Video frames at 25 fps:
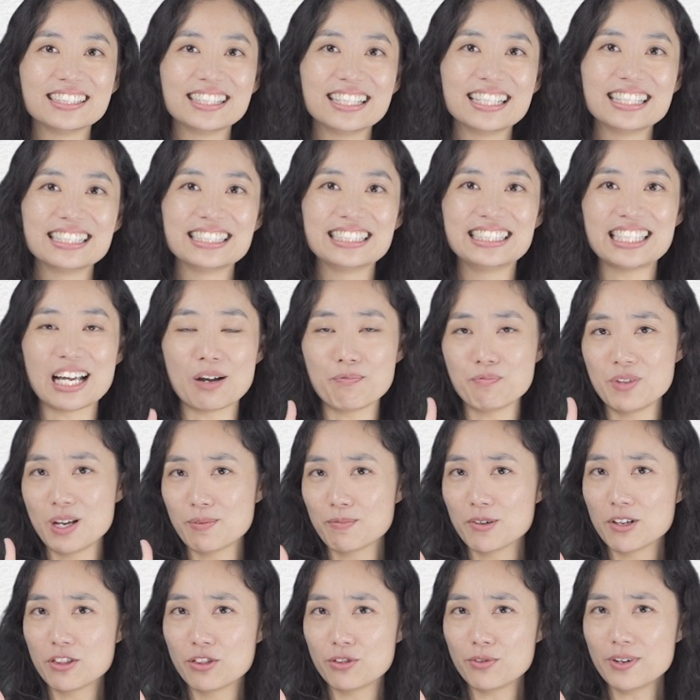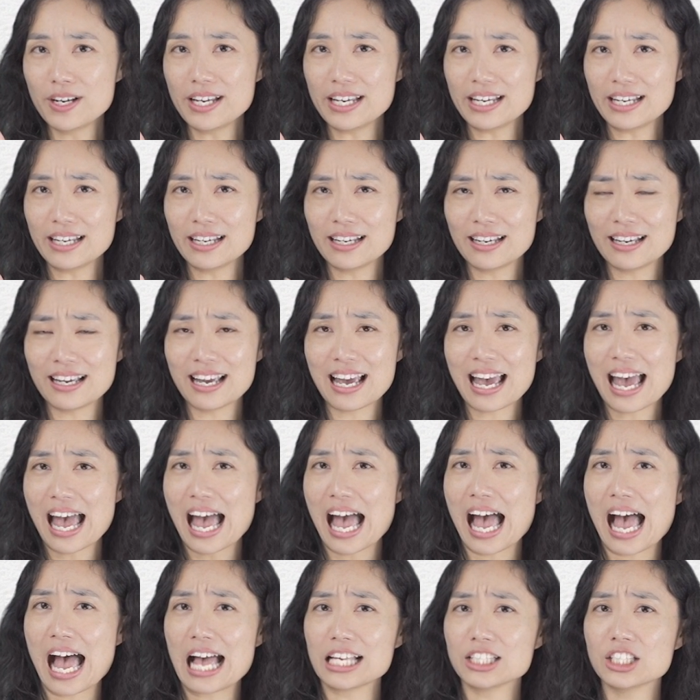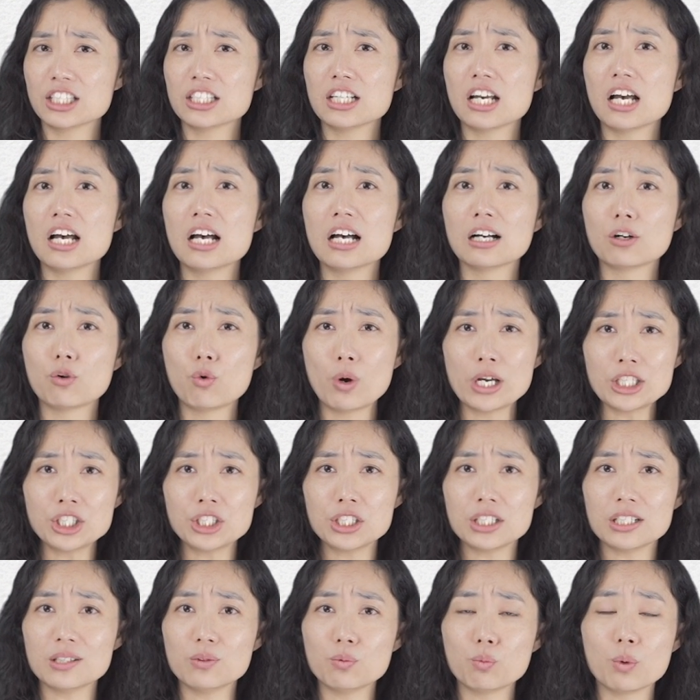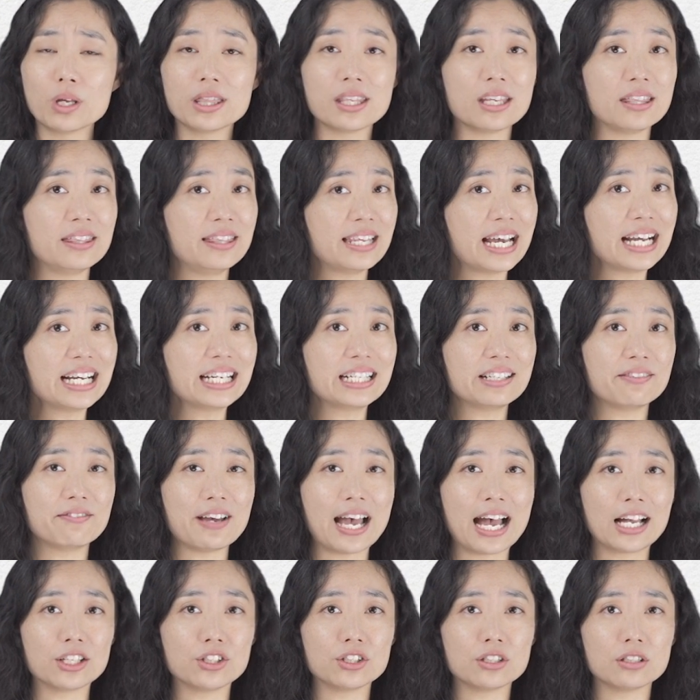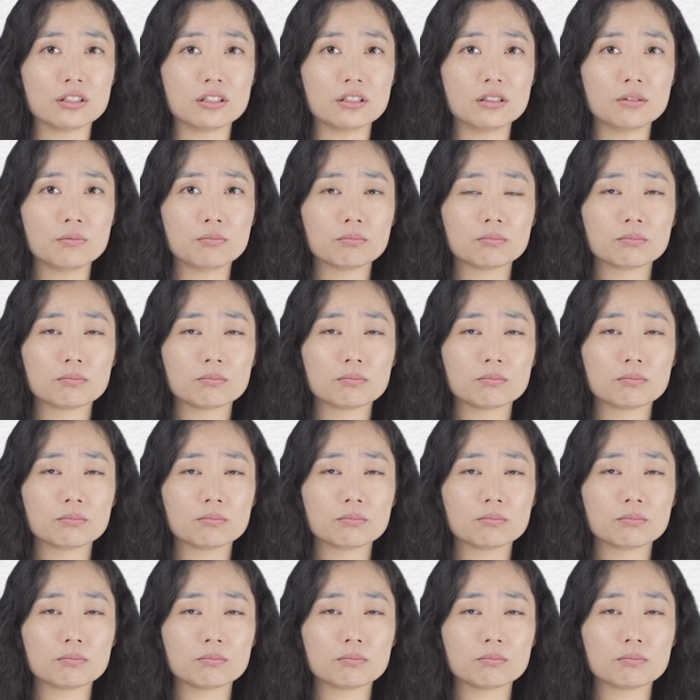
Step number 3, ask a question with a negative answer.